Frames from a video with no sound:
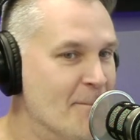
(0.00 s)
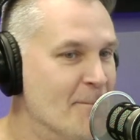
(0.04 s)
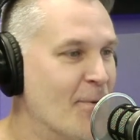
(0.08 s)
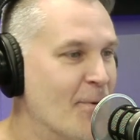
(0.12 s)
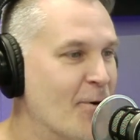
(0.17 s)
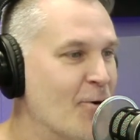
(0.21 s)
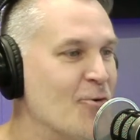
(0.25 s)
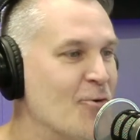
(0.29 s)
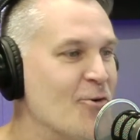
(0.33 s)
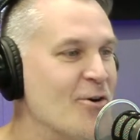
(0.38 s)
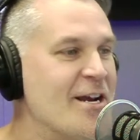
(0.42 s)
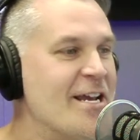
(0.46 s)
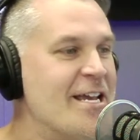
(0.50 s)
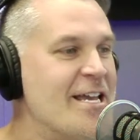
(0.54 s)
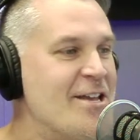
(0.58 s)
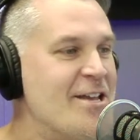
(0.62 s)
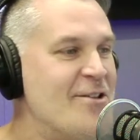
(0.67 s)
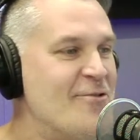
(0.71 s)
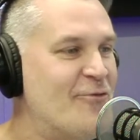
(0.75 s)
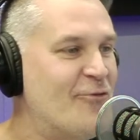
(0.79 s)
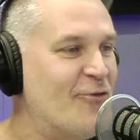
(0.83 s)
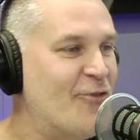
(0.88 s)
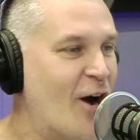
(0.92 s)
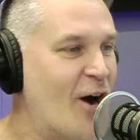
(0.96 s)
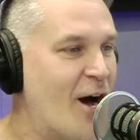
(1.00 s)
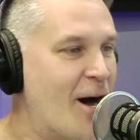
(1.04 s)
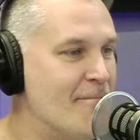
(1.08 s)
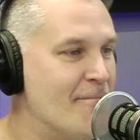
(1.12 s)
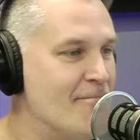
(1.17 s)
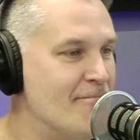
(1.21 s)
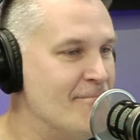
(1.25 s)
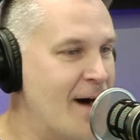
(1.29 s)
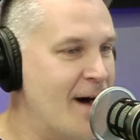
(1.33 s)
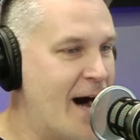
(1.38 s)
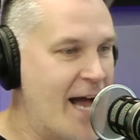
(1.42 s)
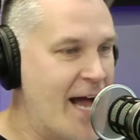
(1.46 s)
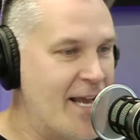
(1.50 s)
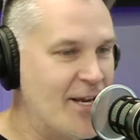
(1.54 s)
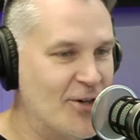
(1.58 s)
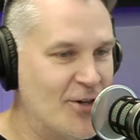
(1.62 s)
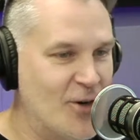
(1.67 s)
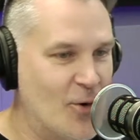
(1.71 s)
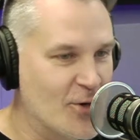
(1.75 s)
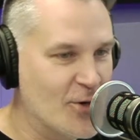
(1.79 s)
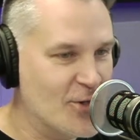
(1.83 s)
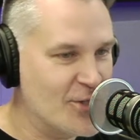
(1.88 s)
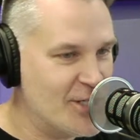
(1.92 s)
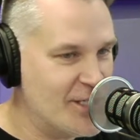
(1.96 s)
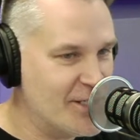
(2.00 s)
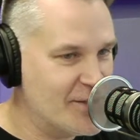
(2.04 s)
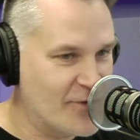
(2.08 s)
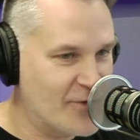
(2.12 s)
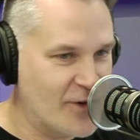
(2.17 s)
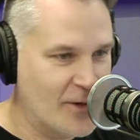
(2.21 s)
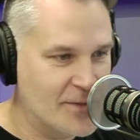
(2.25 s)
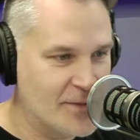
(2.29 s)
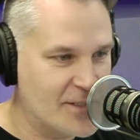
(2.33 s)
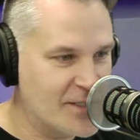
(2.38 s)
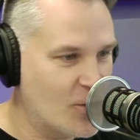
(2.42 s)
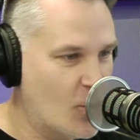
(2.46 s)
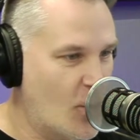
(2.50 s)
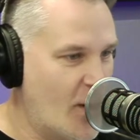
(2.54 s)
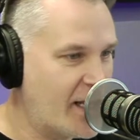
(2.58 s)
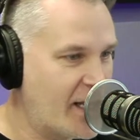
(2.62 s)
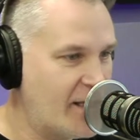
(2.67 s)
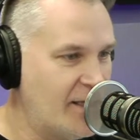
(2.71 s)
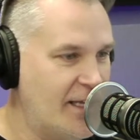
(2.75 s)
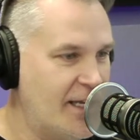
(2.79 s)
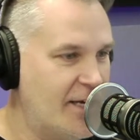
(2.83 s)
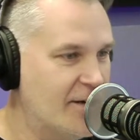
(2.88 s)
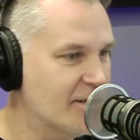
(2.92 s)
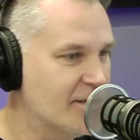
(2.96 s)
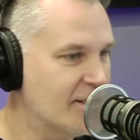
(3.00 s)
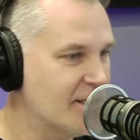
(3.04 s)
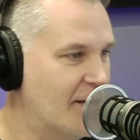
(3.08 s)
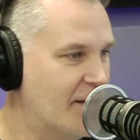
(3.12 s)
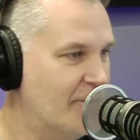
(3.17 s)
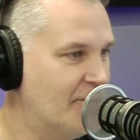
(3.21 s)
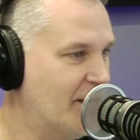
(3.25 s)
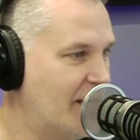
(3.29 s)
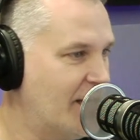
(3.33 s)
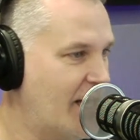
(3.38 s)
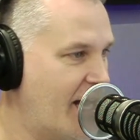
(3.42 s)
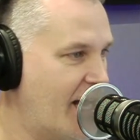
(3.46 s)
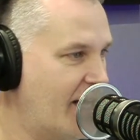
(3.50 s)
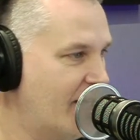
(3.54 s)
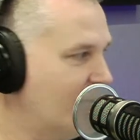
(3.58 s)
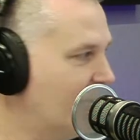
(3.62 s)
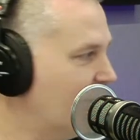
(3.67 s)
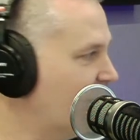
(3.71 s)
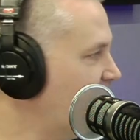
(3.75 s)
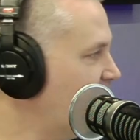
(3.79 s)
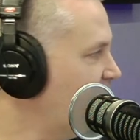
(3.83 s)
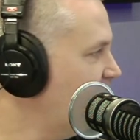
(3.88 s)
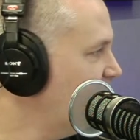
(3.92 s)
Marie from, I don't know where she's from, Sewickley or something. I don't know.